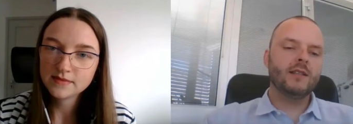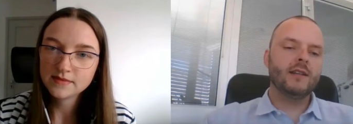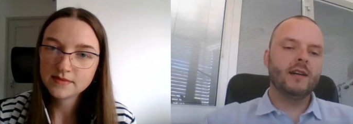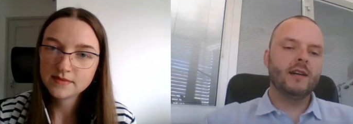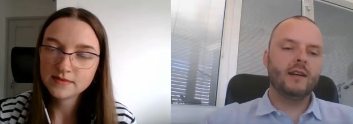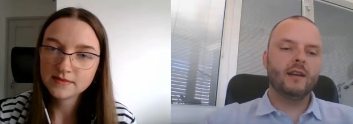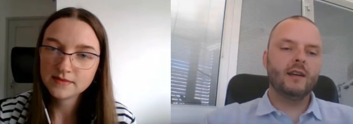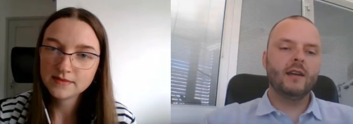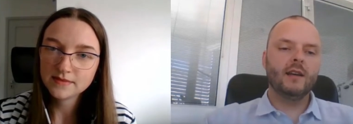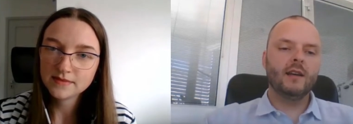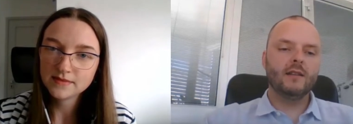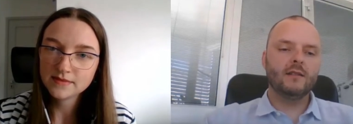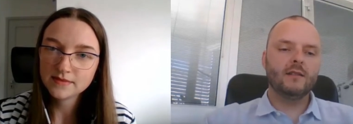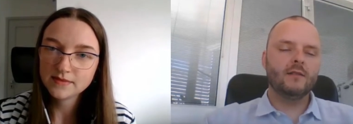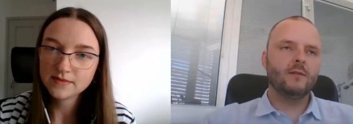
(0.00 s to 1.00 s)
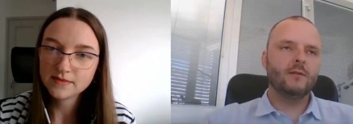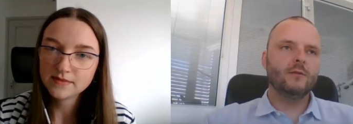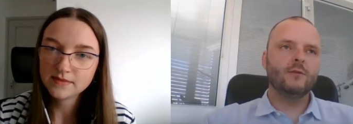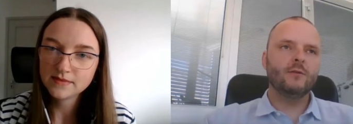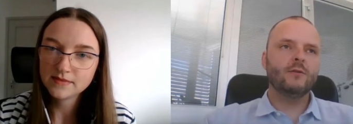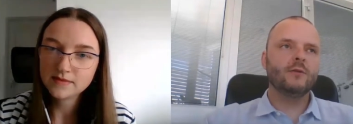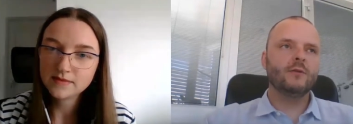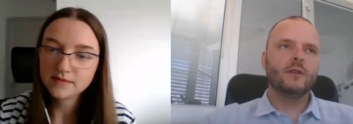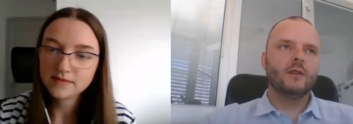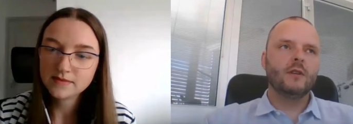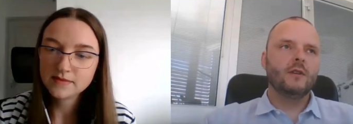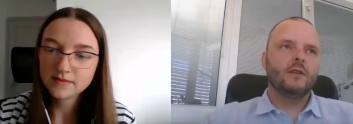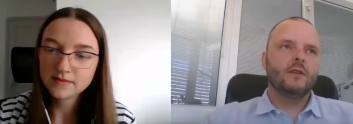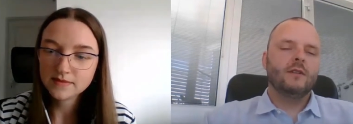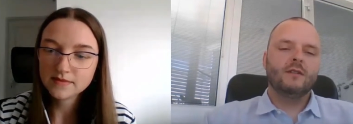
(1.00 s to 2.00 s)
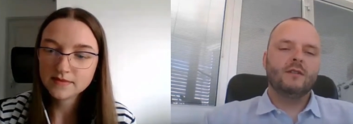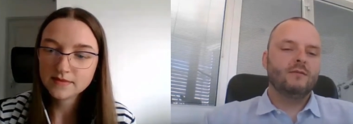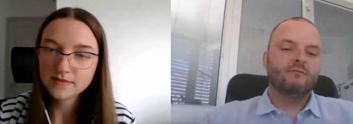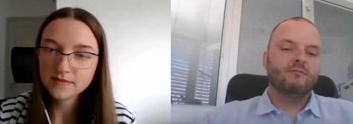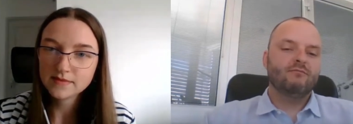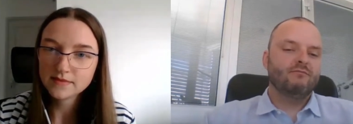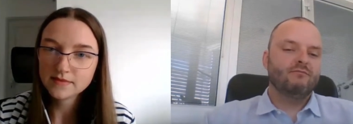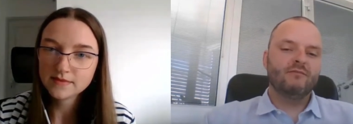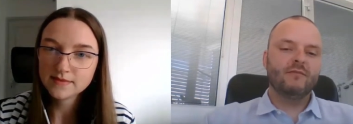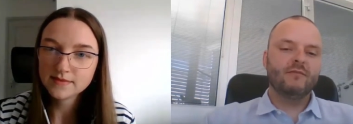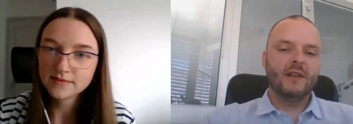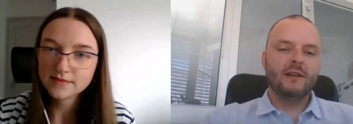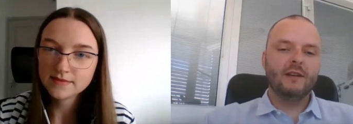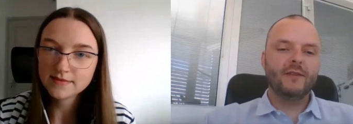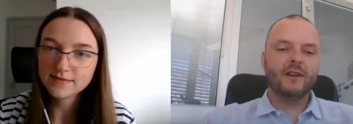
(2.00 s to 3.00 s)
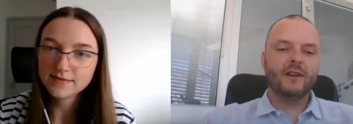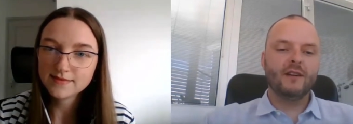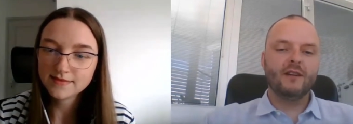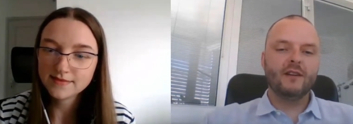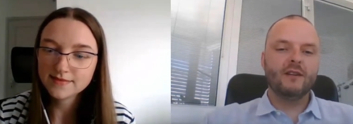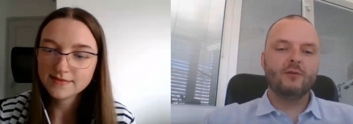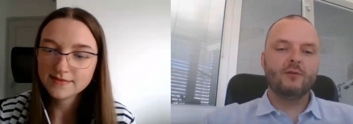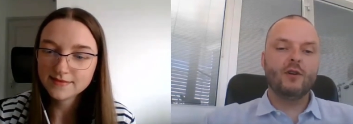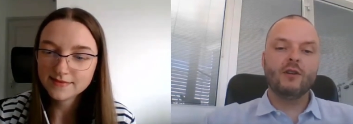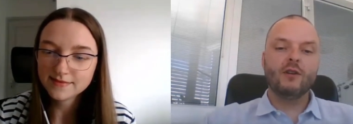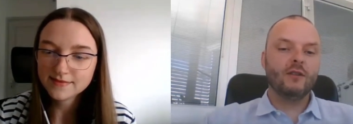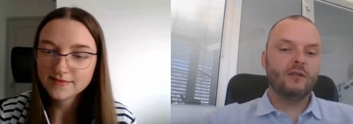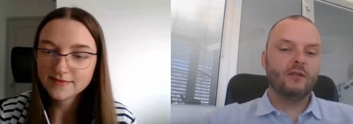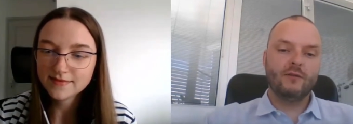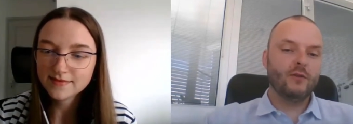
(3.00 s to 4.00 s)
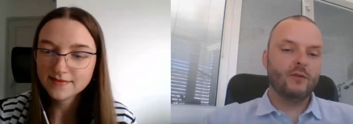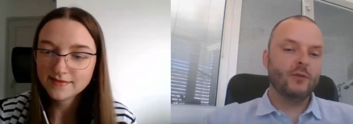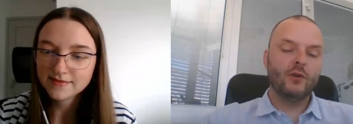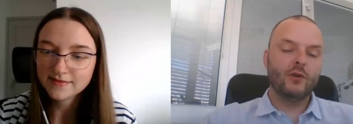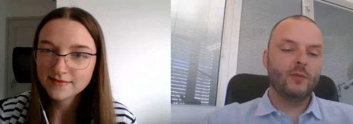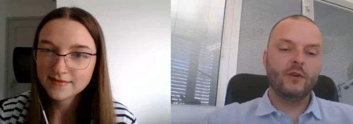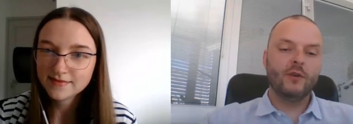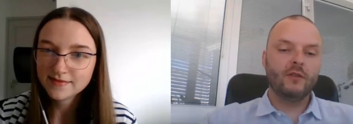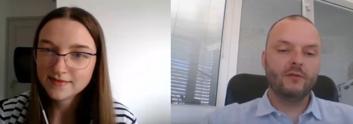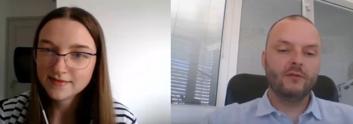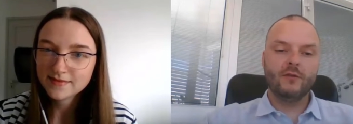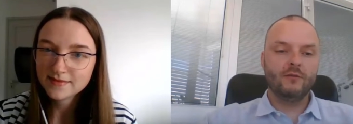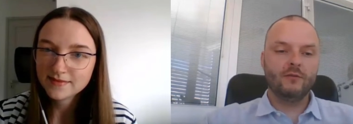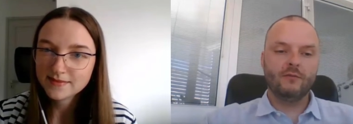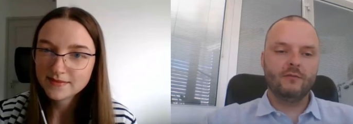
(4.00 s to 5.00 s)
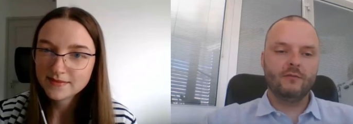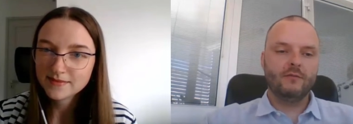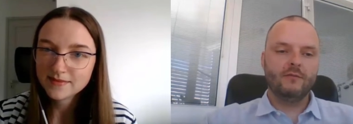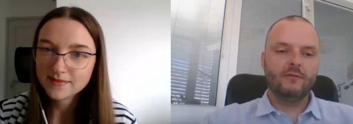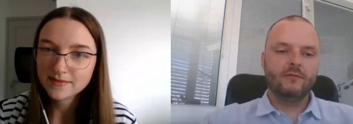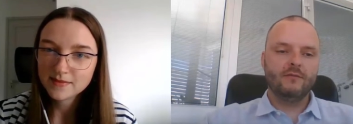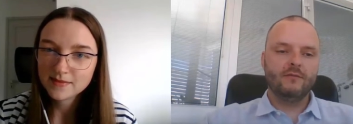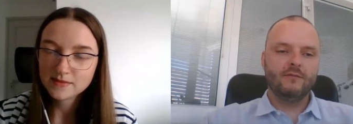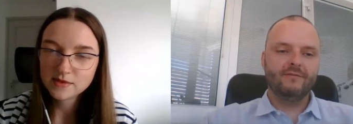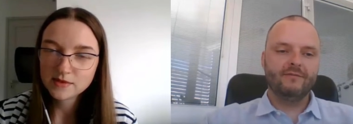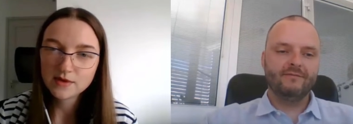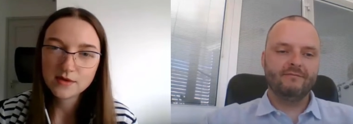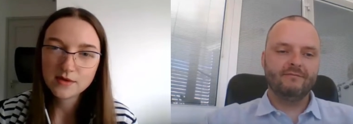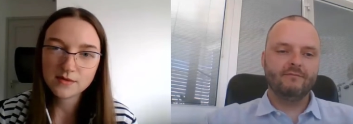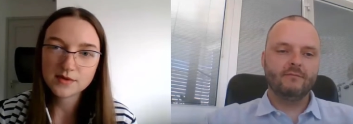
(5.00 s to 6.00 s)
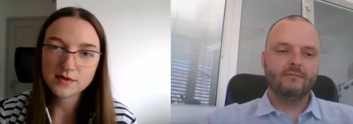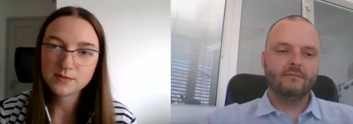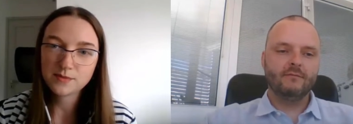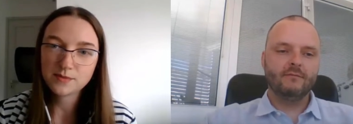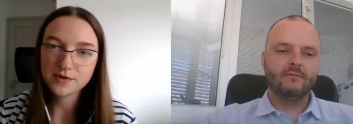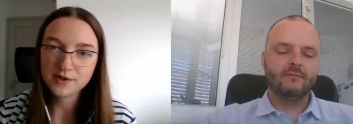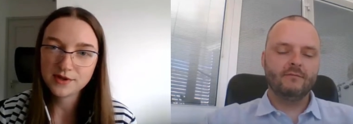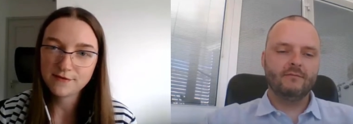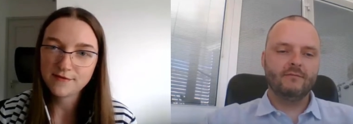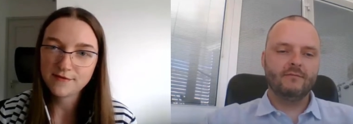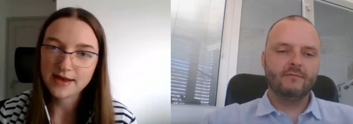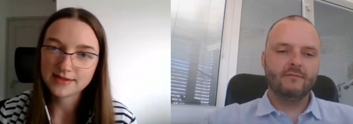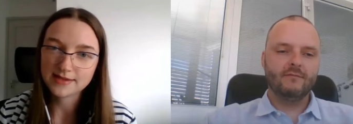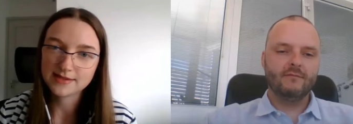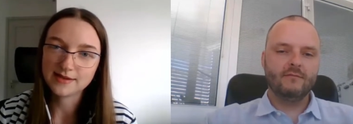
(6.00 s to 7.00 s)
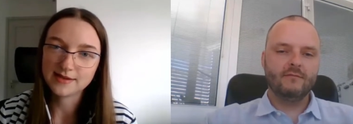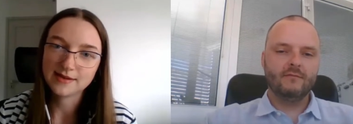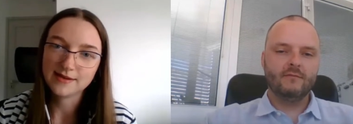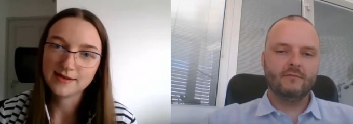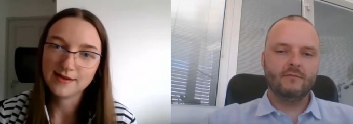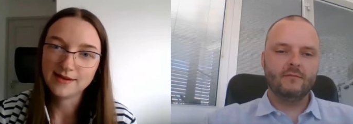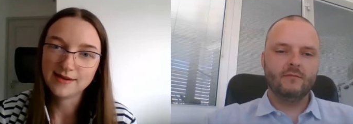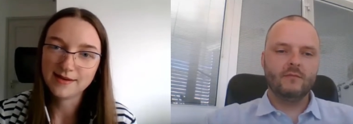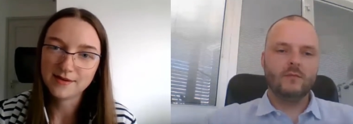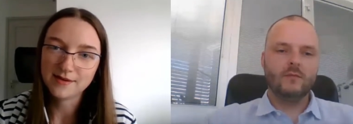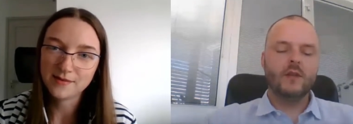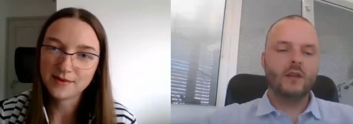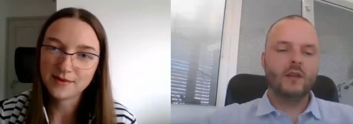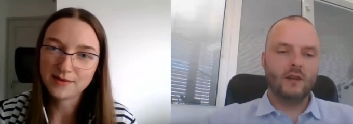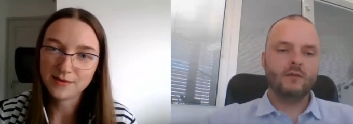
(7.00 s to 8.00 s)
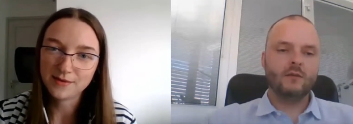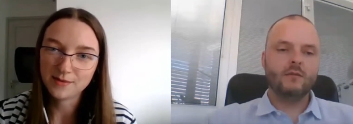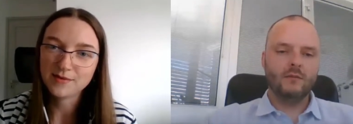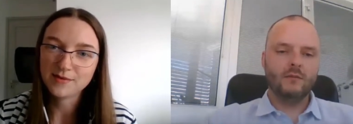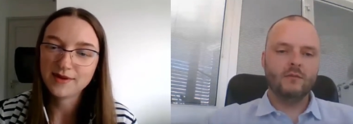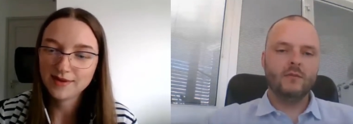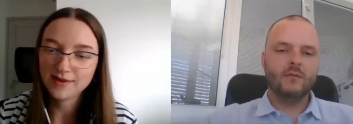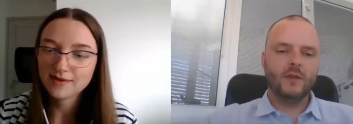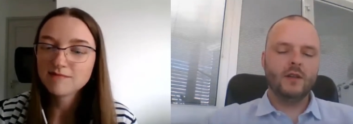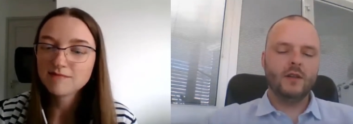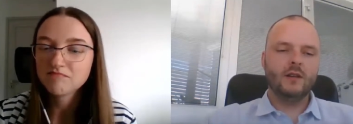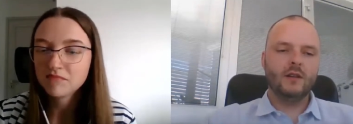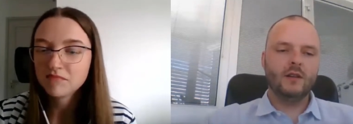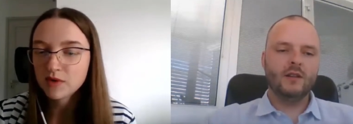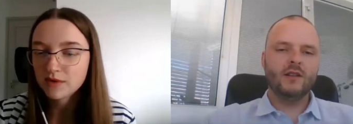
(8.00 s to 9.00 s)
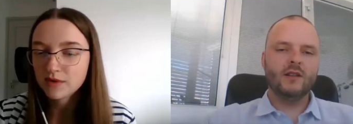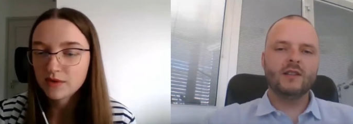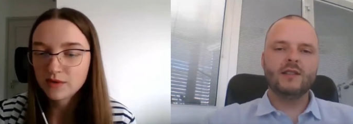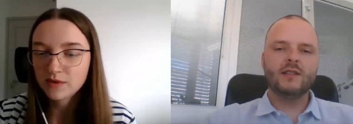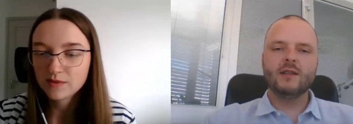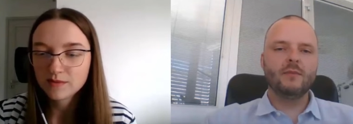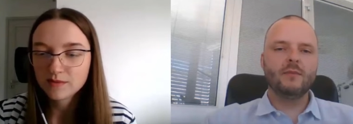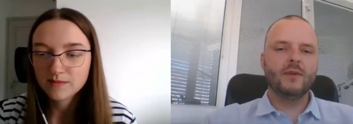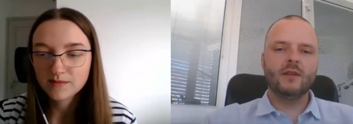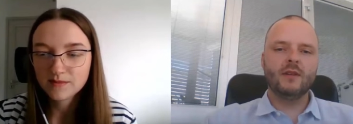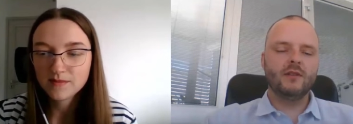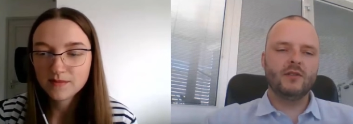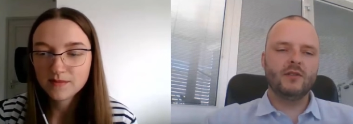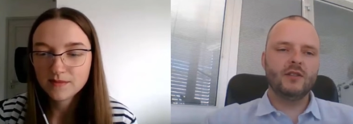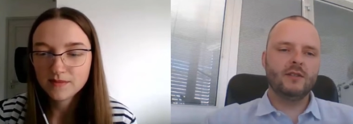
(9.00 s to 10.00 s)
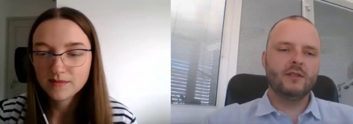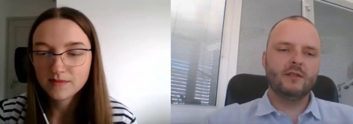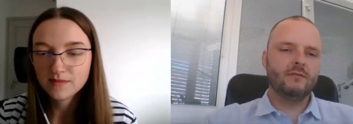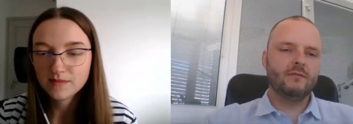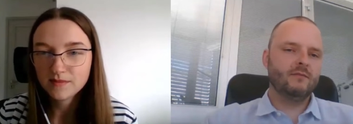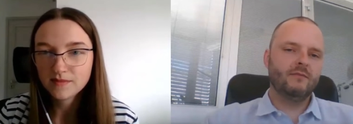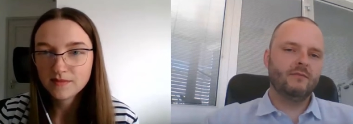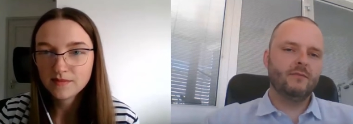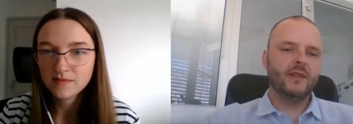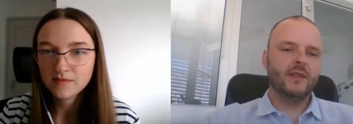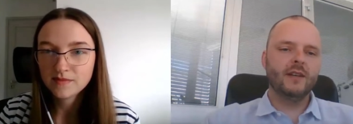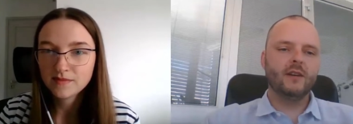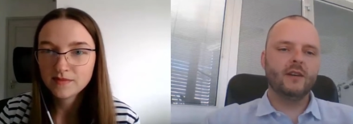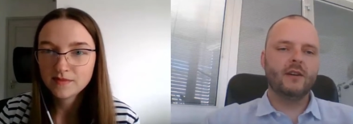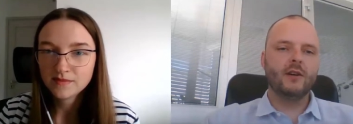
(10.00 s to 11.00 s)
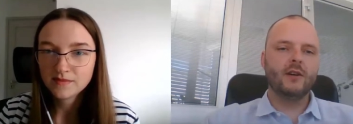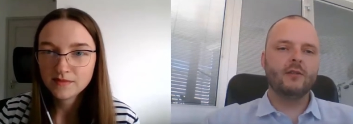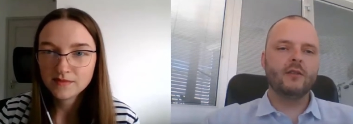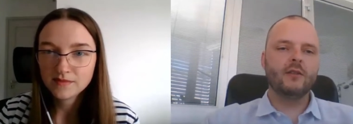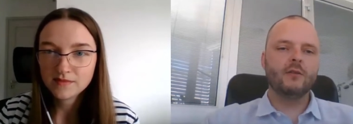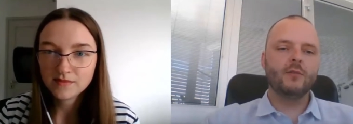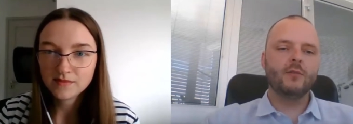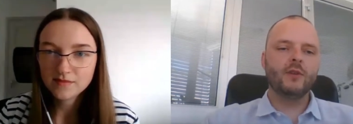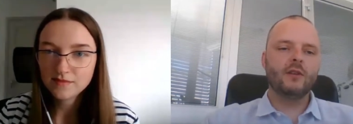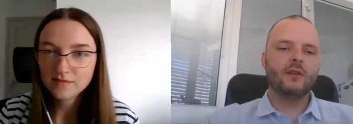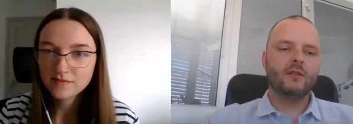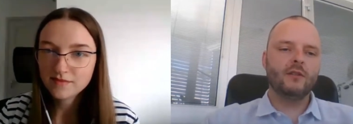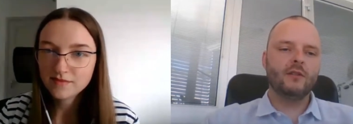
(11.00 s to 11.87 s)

Speaker 1: on our side again. So um, nothing uh, wrong from your point of view.
Speaker 2: So it was pretty fast. Uh, yeah.
Speaker 1: yeah. yeah, yeah, it, It's simple. You just take a code, you